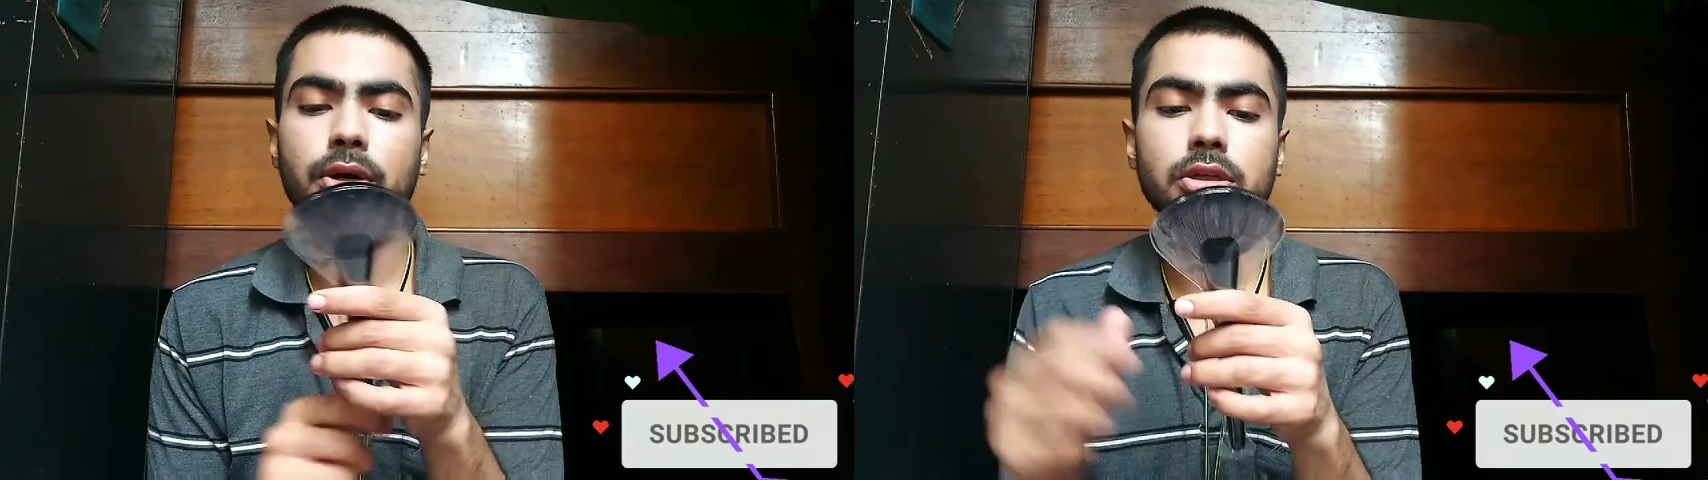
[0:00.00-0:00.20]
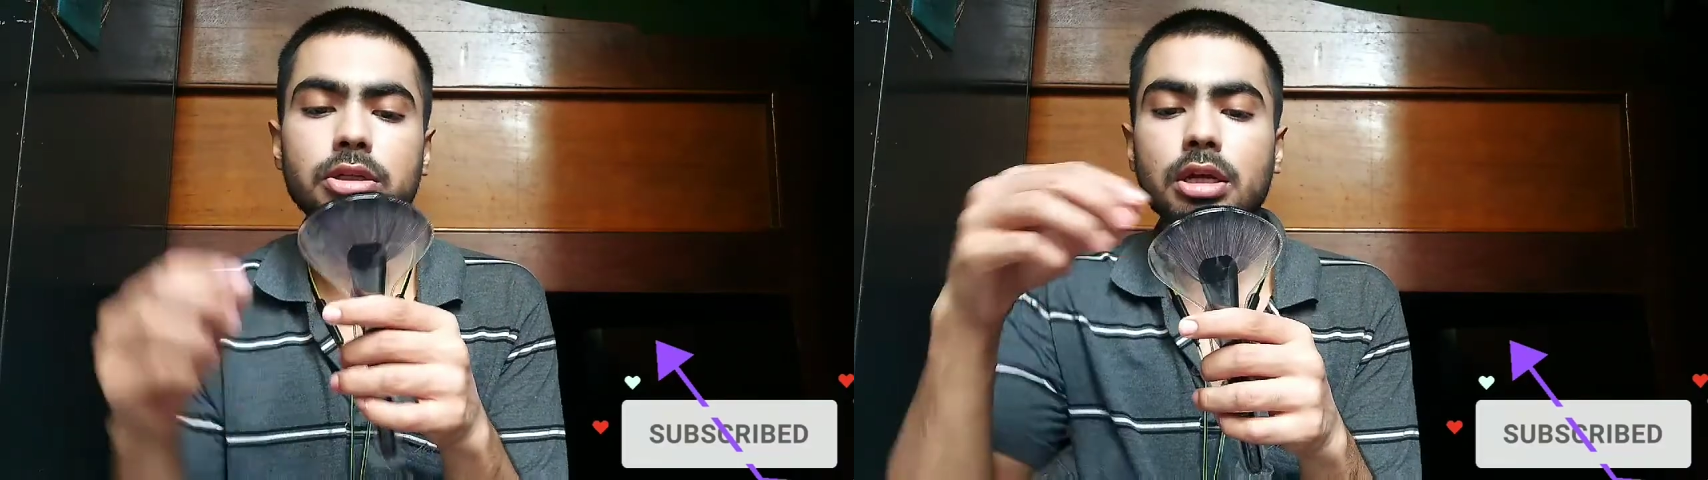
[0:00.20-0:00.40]
to
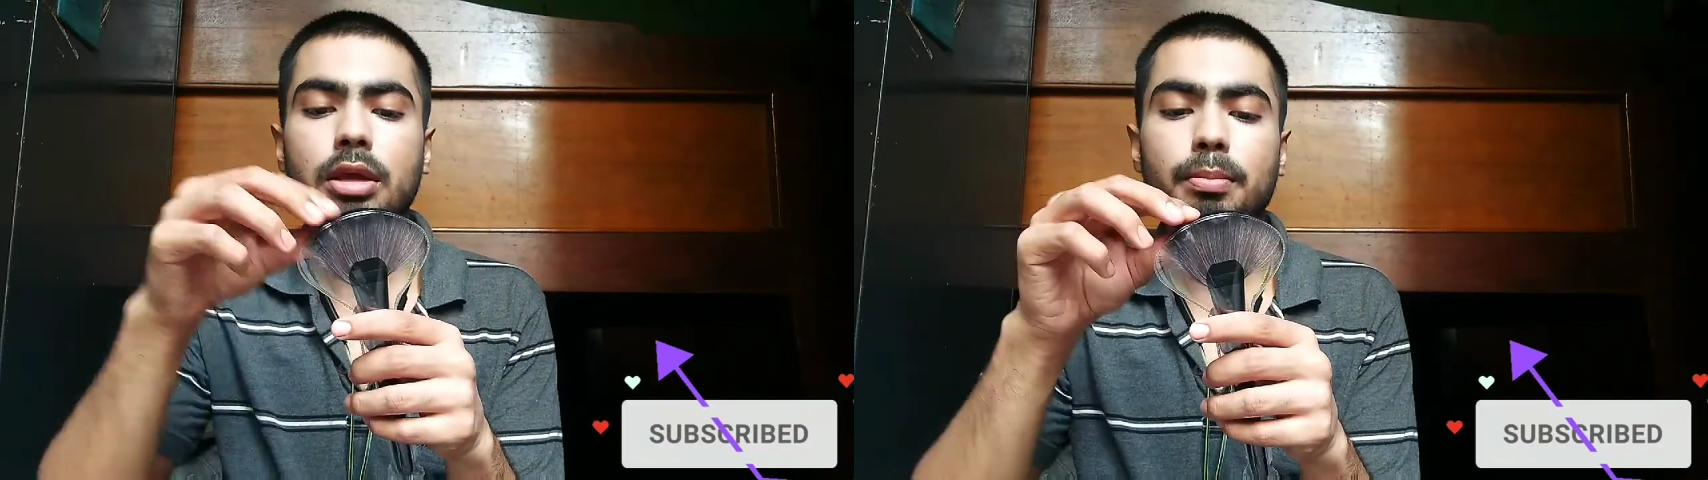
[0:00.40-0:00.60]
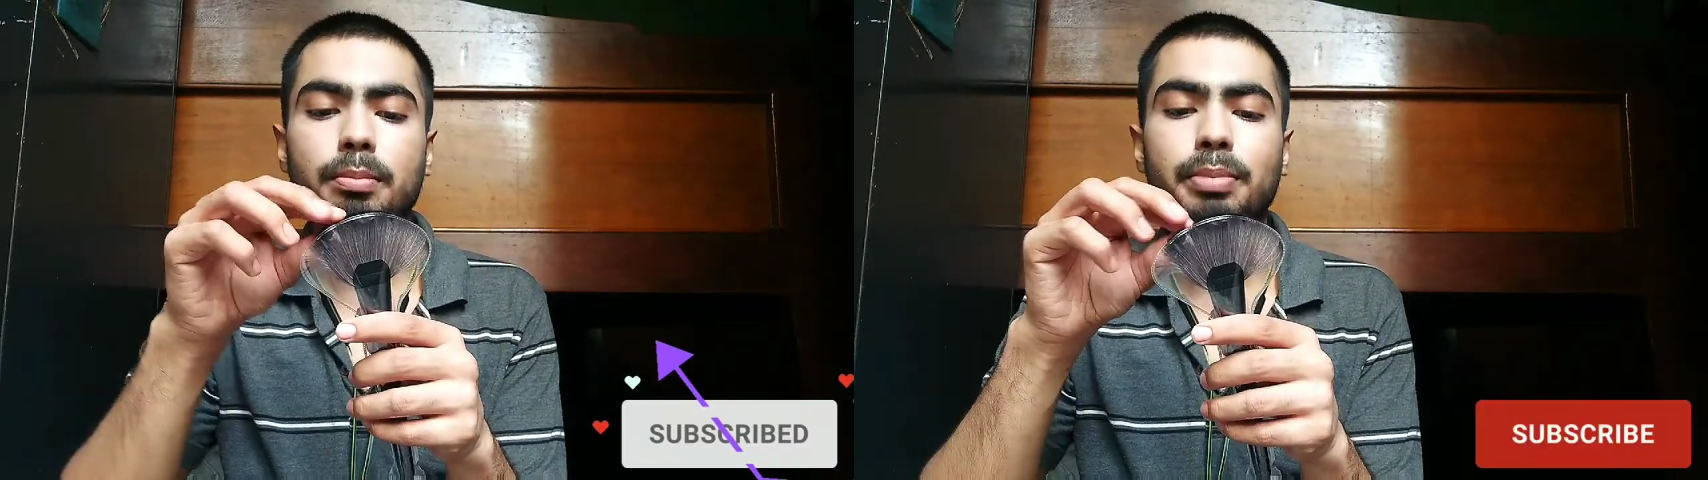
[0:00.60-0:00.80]
use
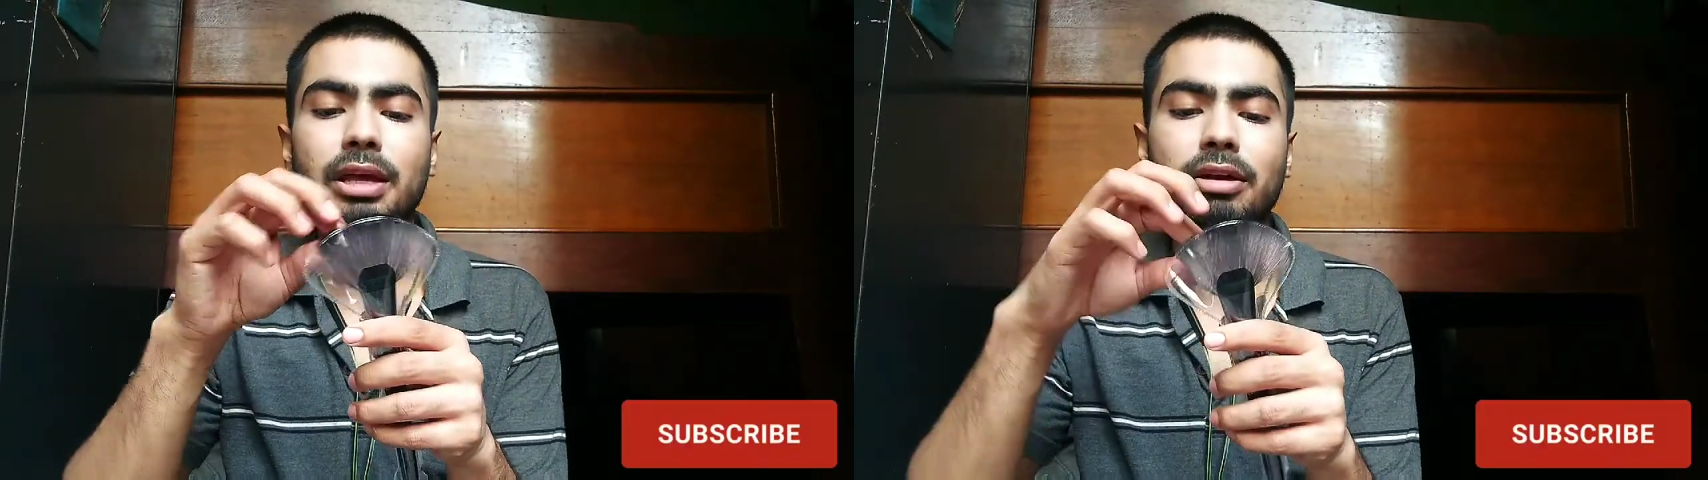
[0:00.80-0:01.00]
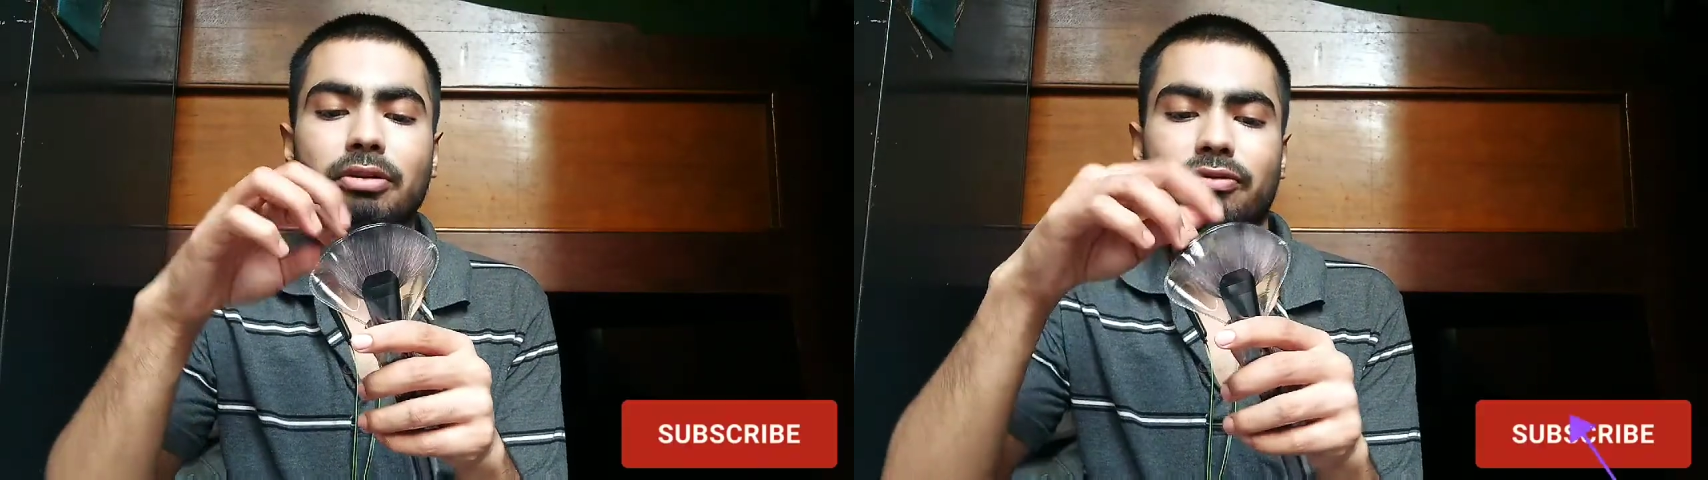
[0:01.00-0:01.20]
this
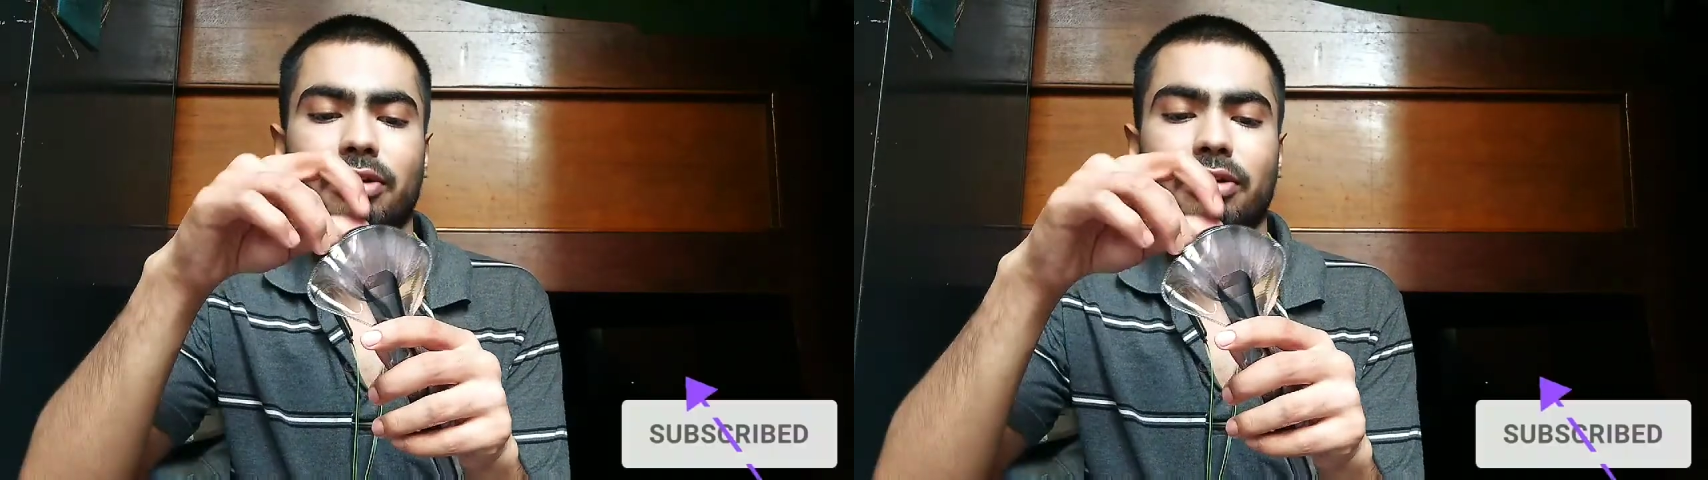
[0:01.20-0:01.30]
brush,